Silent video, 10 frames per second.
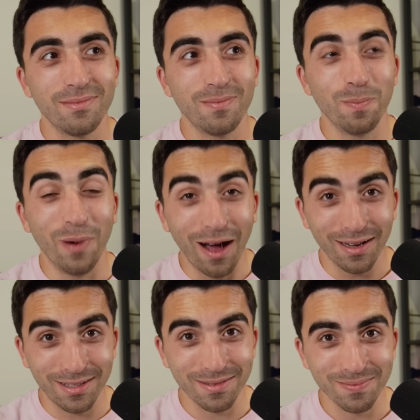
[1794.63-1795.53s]

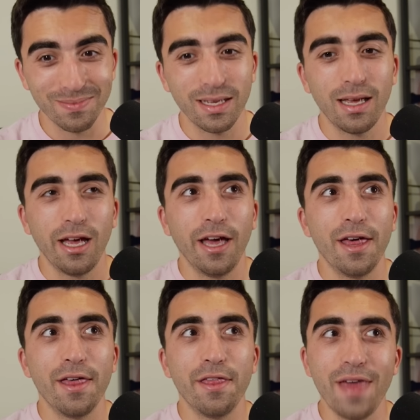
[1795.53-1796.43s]
But
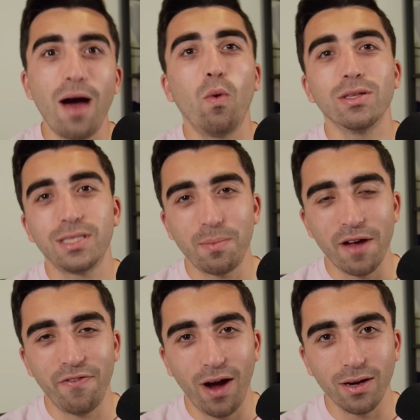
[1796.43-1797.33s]
that one
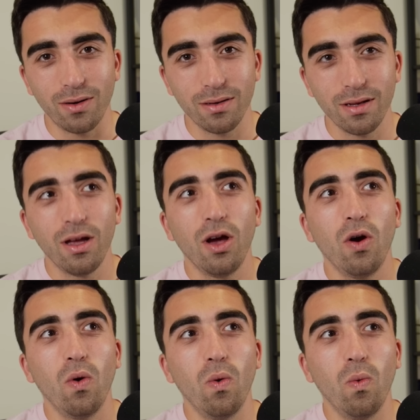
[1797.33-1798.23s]
semifinal
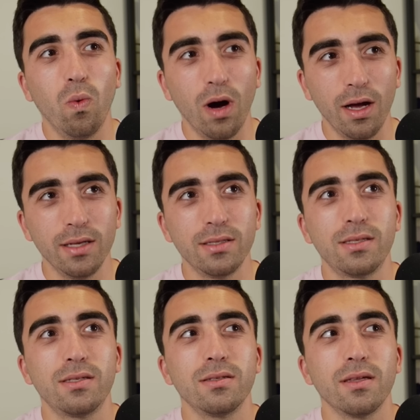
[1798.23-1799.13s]

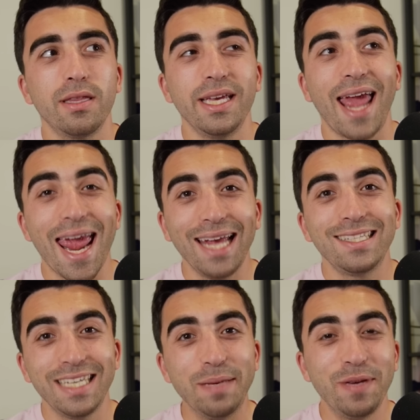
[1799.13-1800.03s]
was the
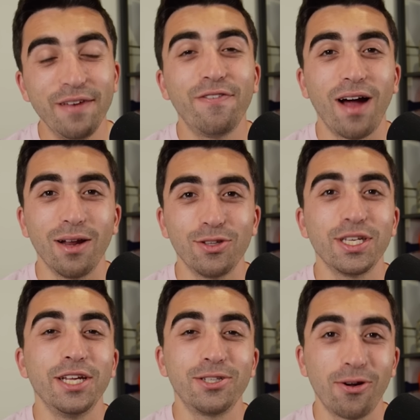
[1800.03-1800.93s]
ATP Finals
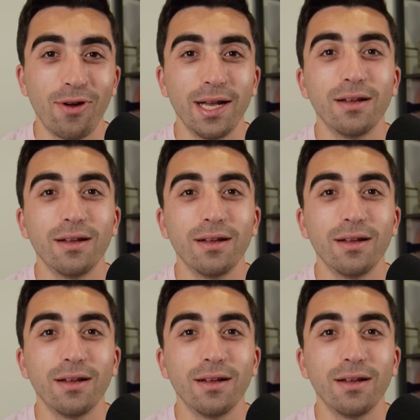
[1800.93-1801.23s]
in Turin